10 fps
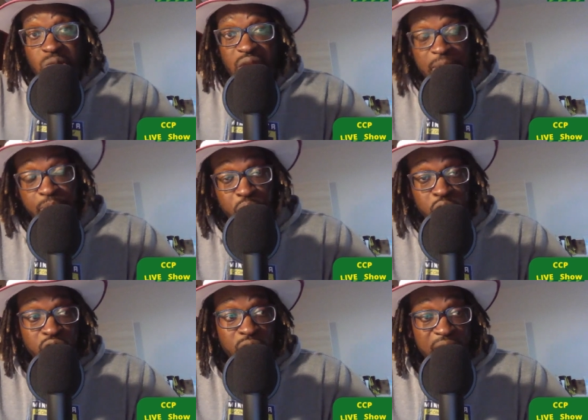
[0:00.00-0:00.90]

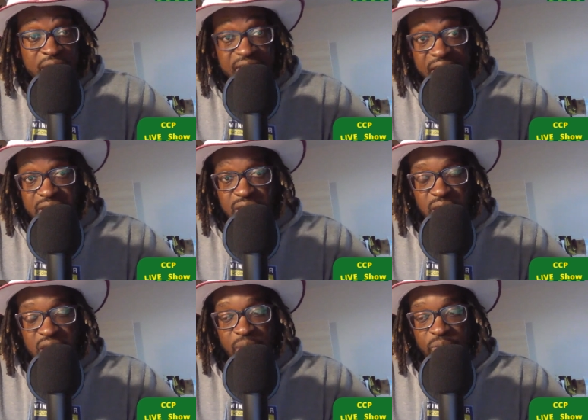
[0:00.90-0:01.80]
important things said
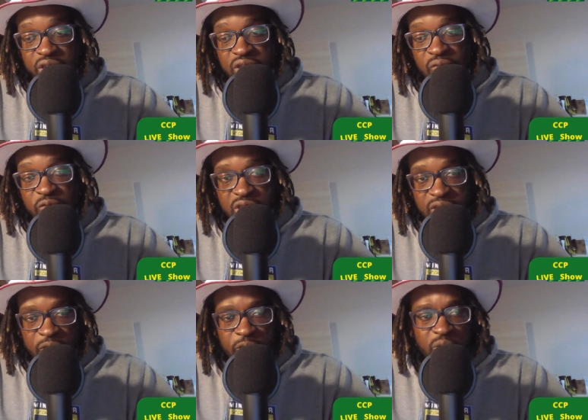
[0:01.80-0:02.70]
in that press conference.
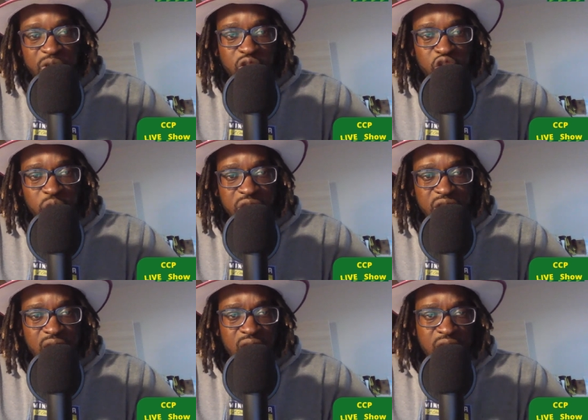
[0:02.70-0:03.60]
If you follow us on
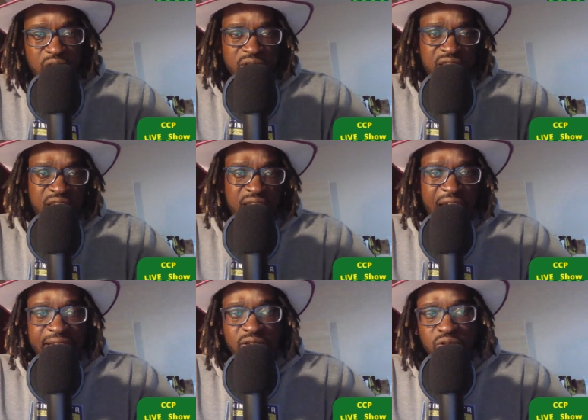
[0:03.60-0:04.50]
Twitter, you can see it in the
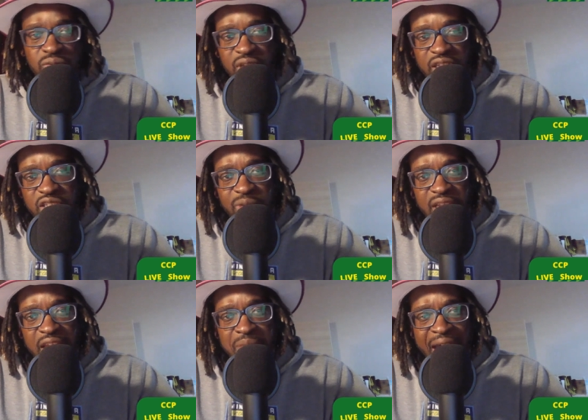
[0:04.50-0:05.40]
handle next to my
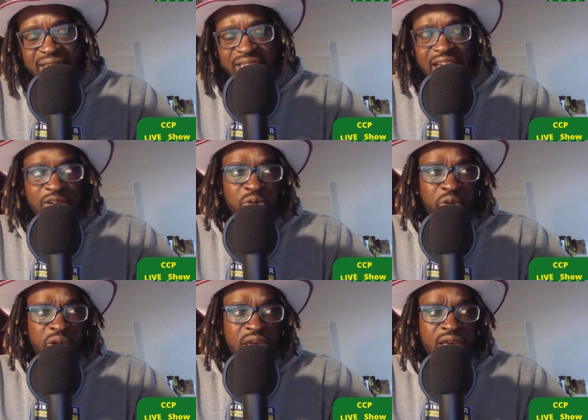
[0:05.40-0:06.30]
name at Carib
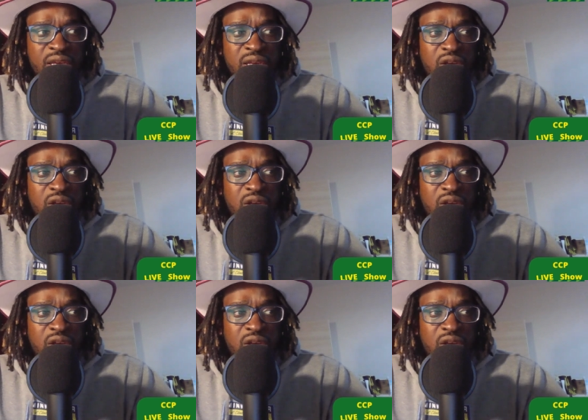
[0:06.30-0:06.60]
Cricket.